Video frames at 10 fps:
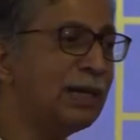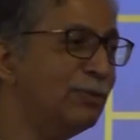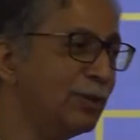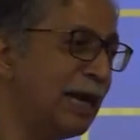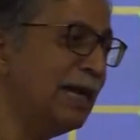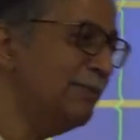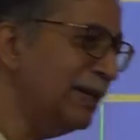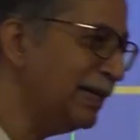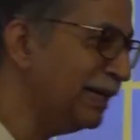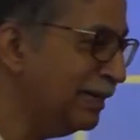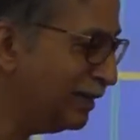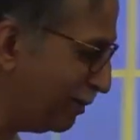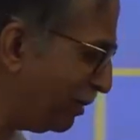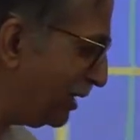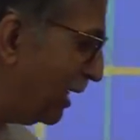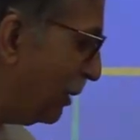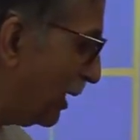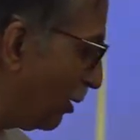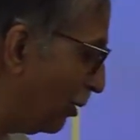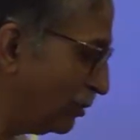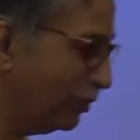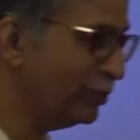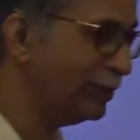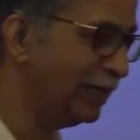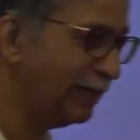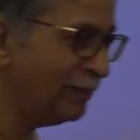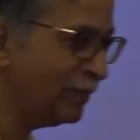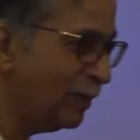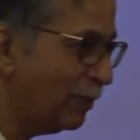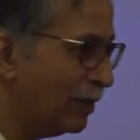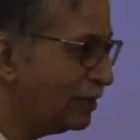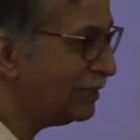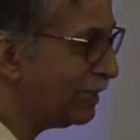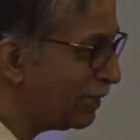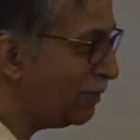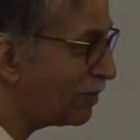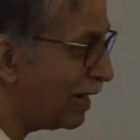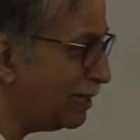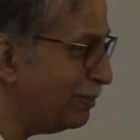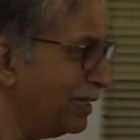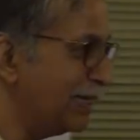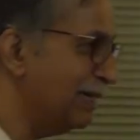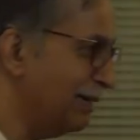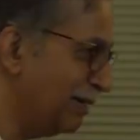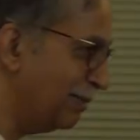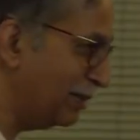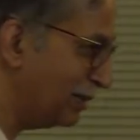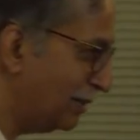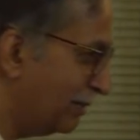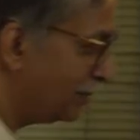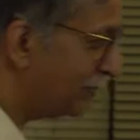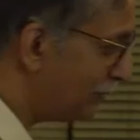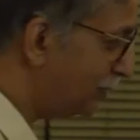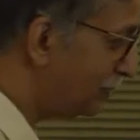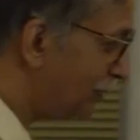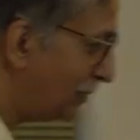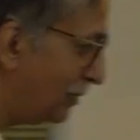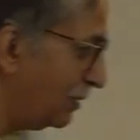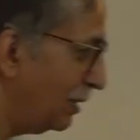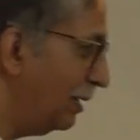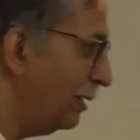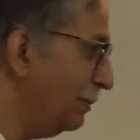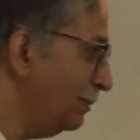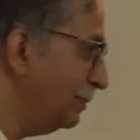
will come to kinematic indeterminacy and we will close for today. What is the degree of kinematic indeterminacy? Huh?